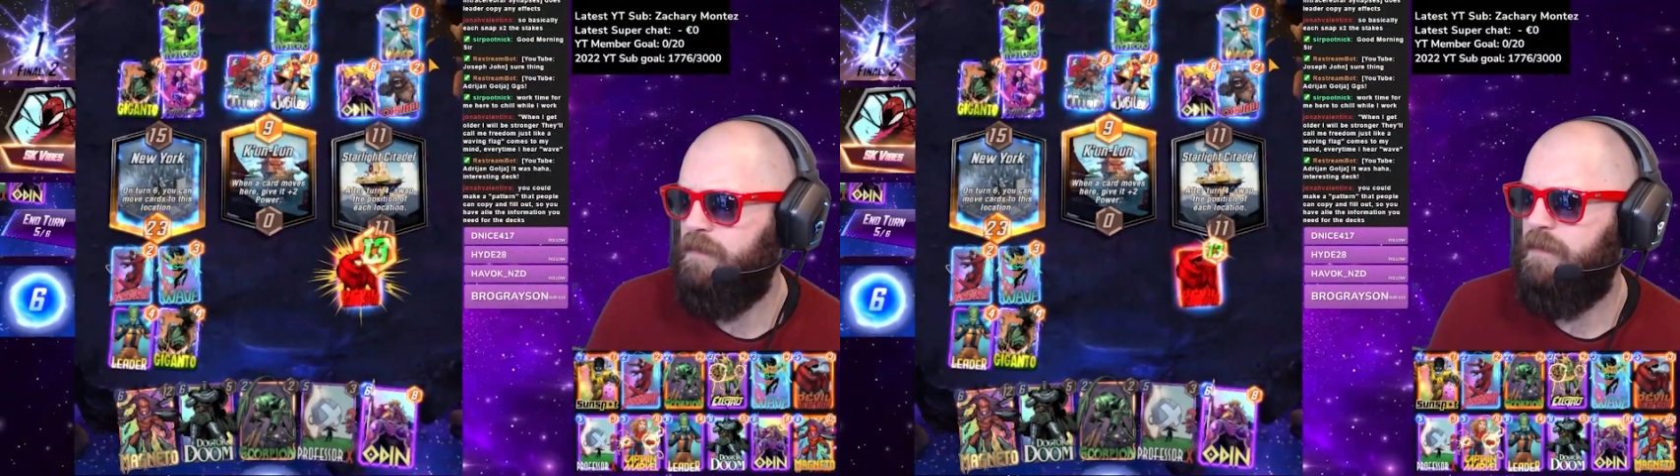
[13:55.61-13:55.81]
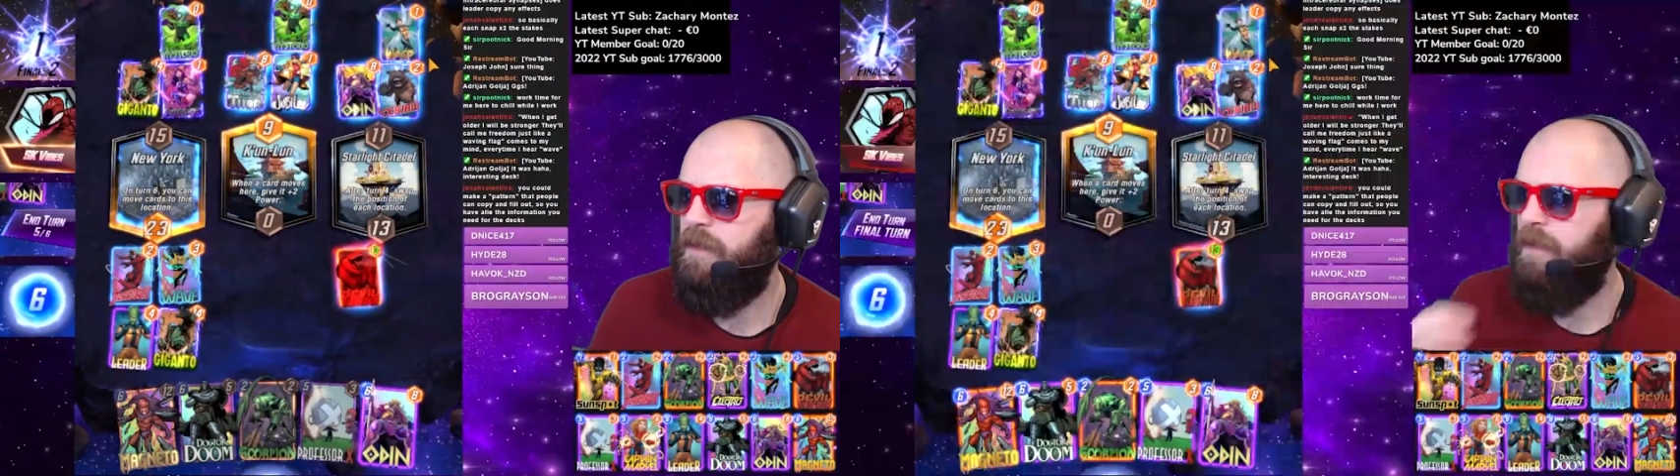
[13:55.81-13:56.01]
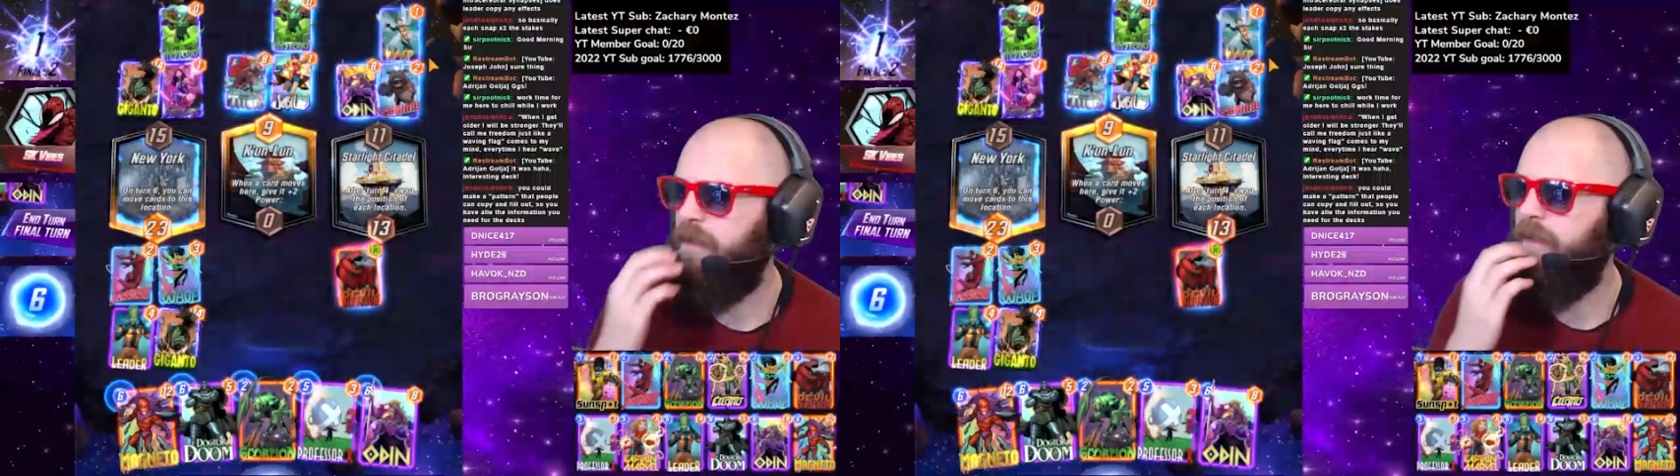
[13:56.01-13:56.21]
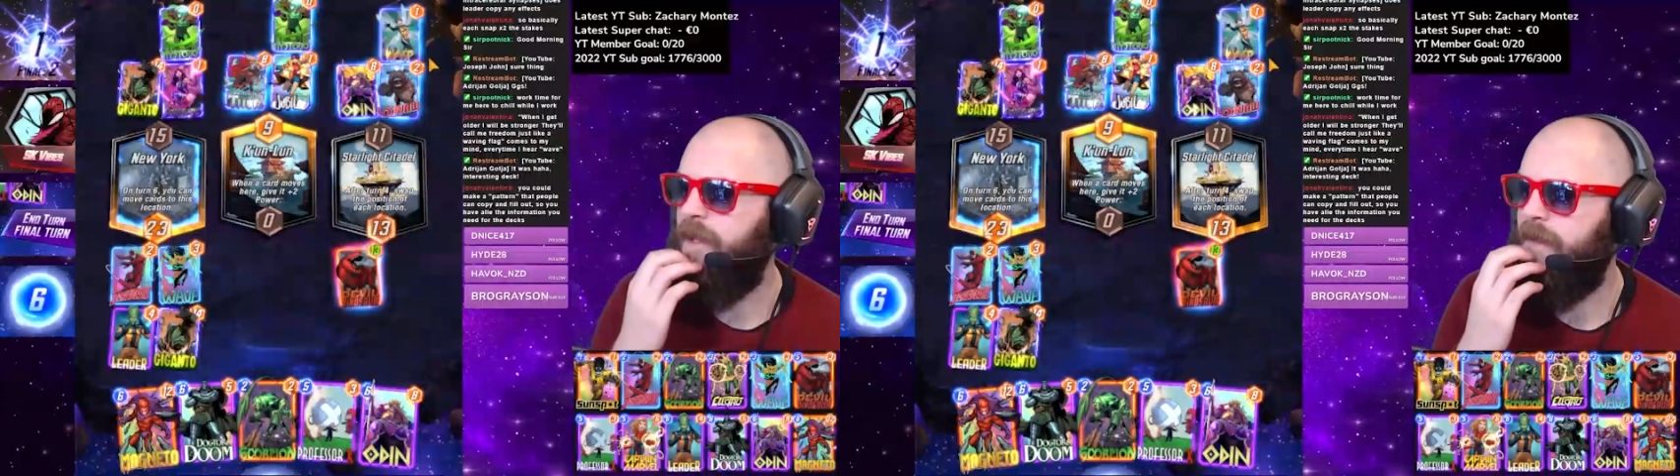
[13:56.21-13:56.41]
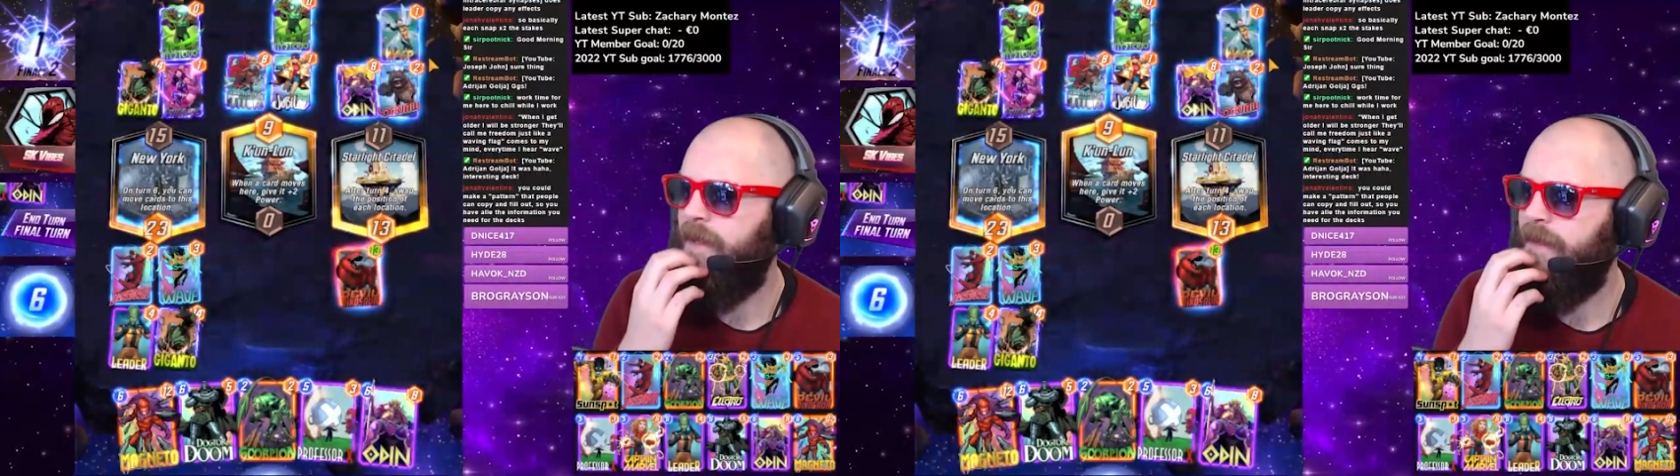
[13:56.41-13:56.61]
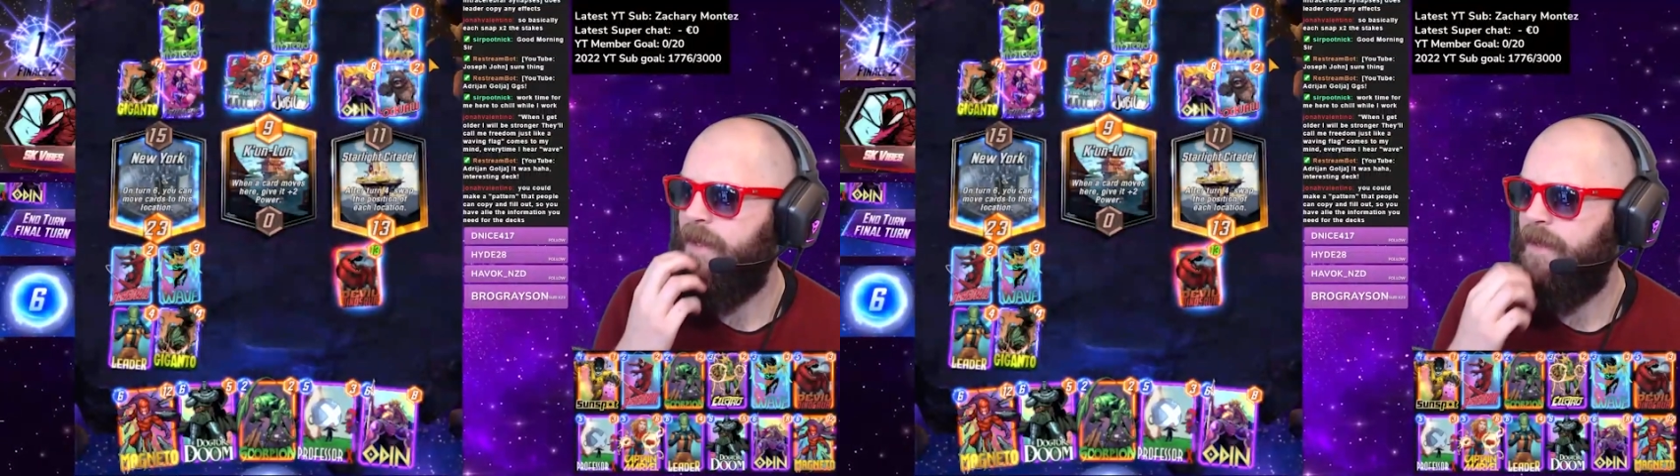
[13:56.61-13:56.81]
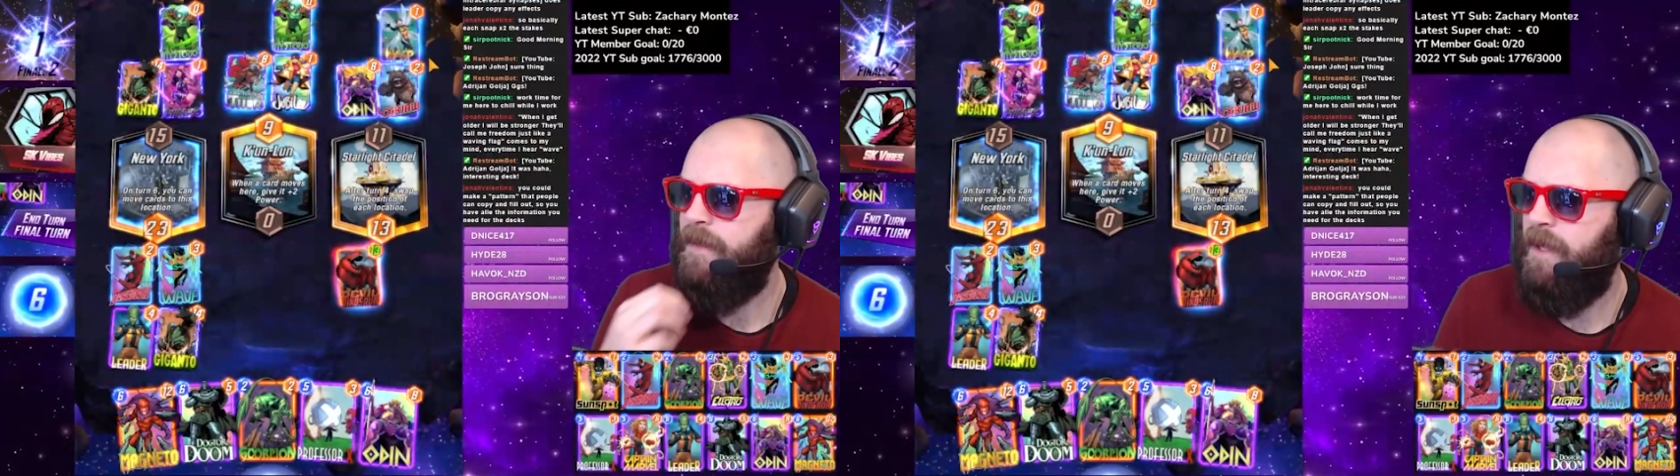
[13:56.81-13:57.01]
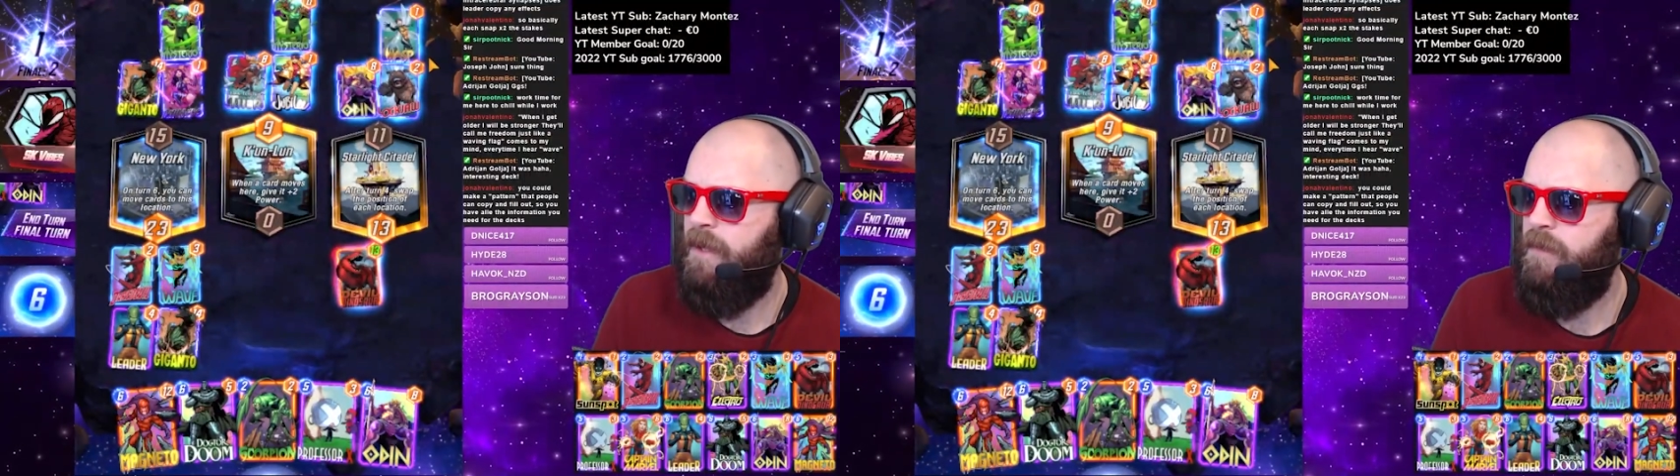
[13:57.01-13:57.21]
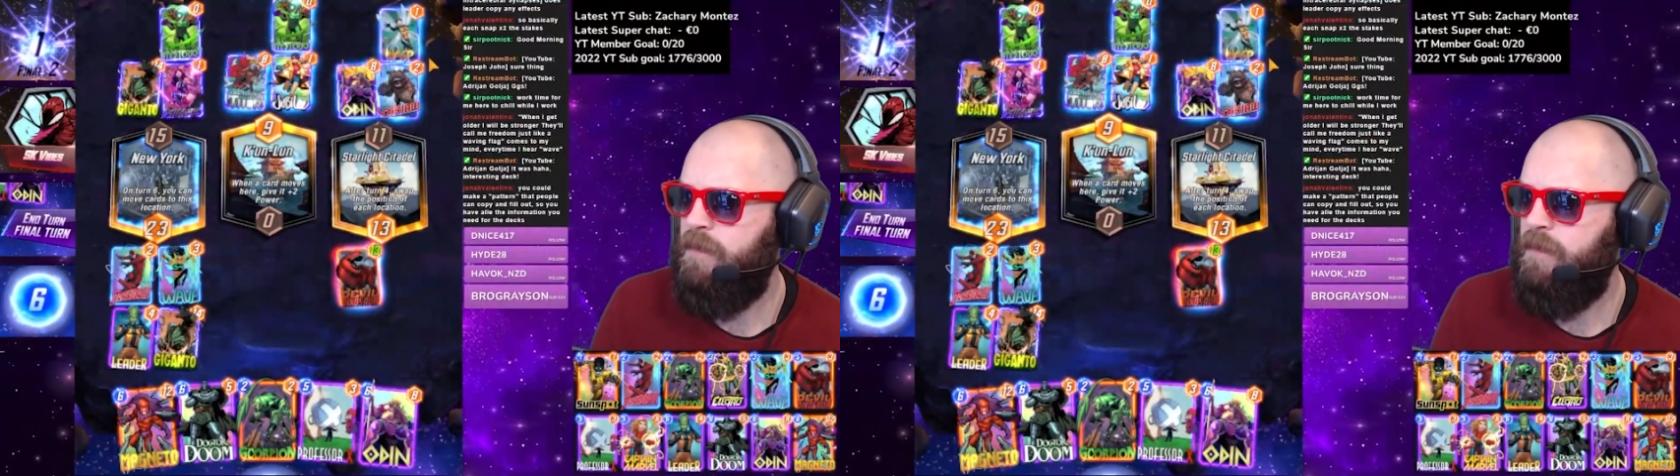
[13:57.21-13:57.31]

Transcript: Okay. How